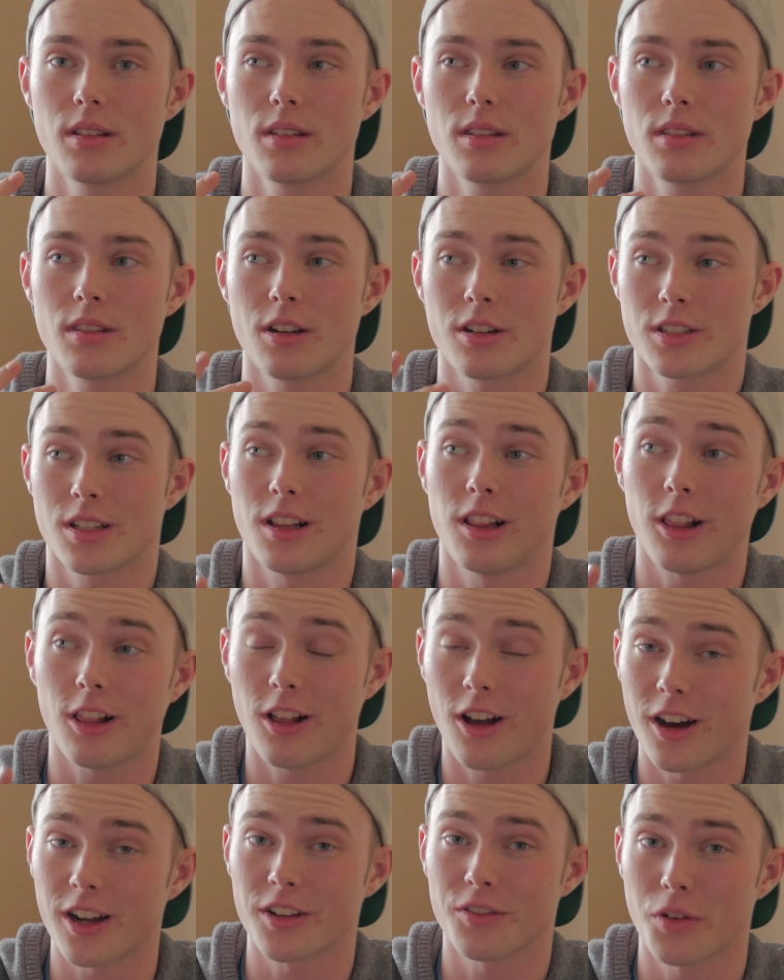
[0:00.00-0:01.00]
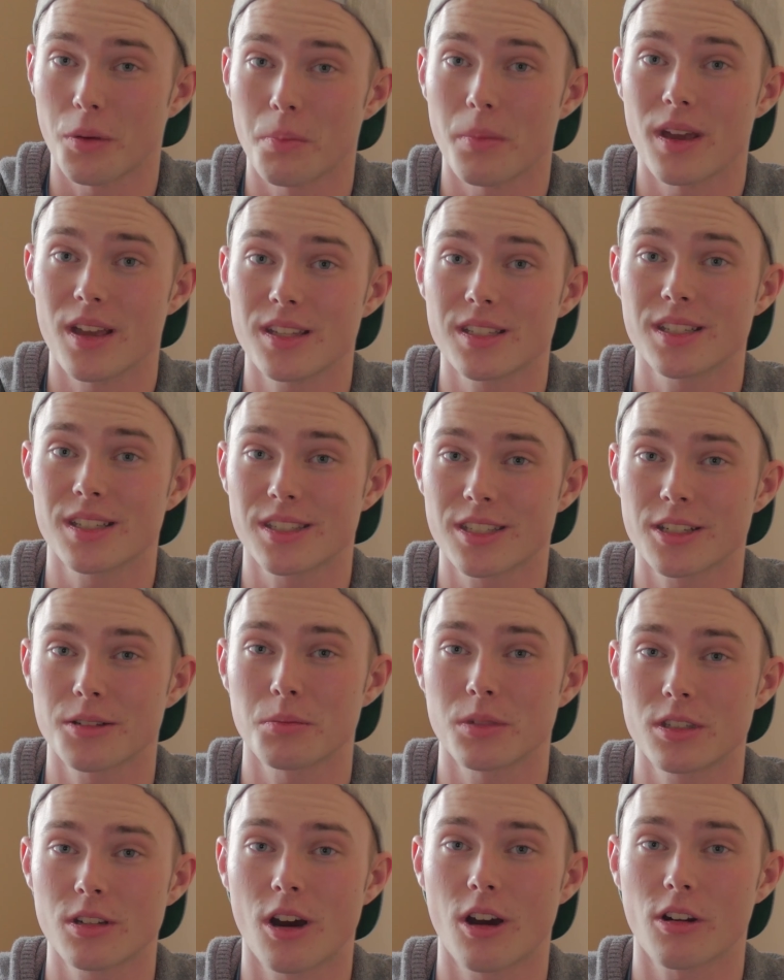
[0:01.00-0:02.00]
there's a lot of amazing
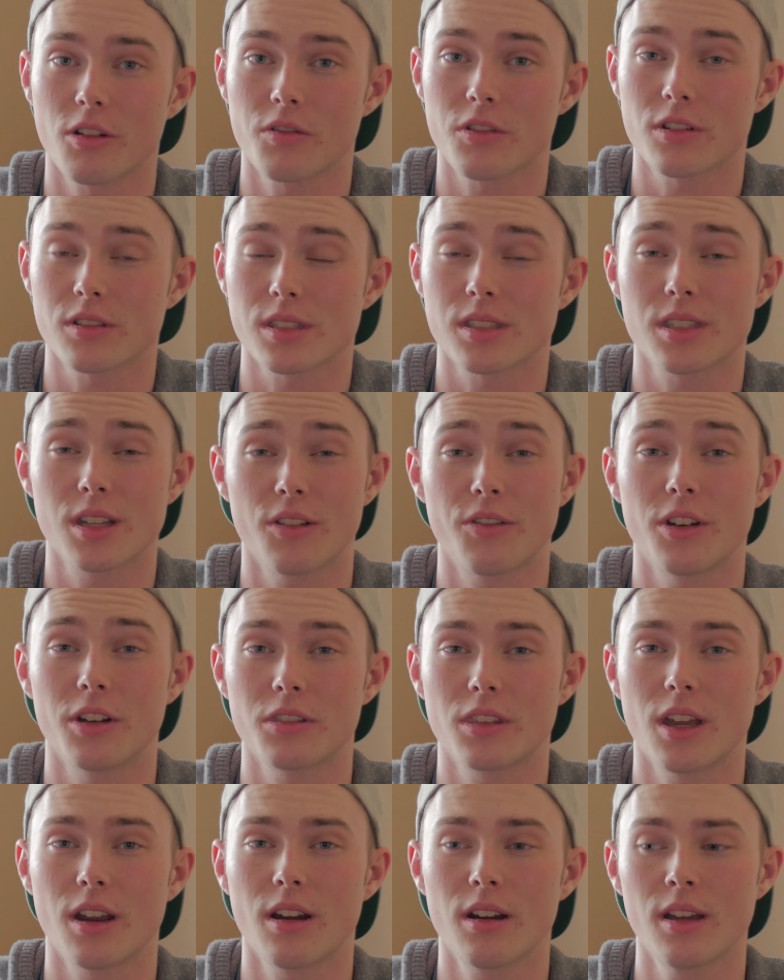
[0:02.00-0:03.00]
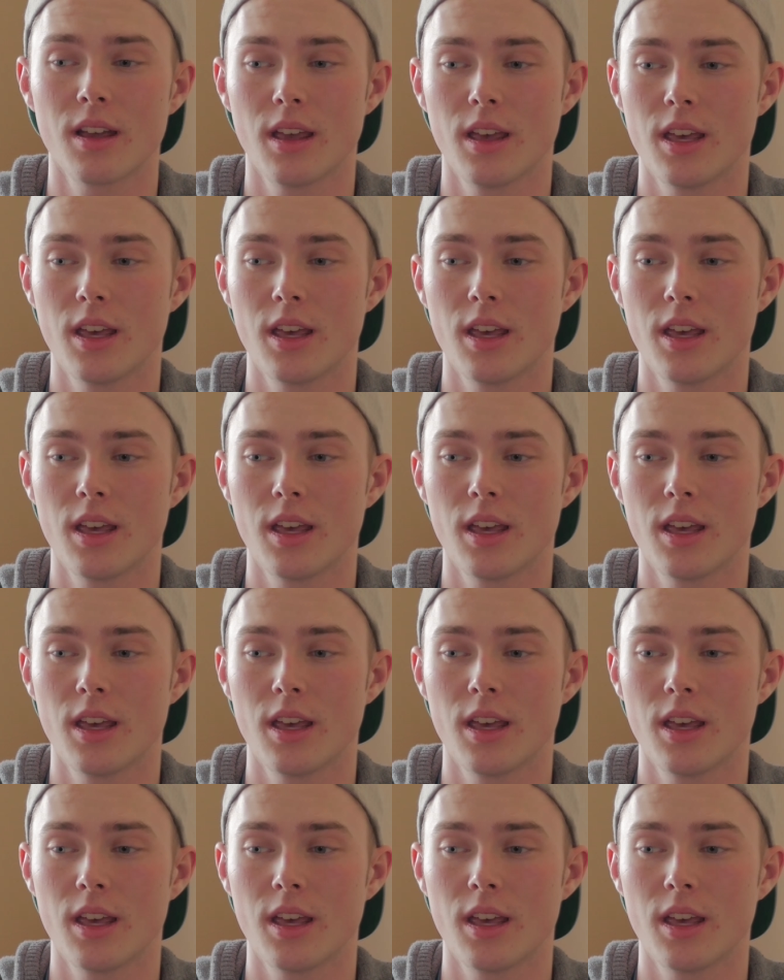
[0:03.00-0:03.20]
cinematographers and stuff out there.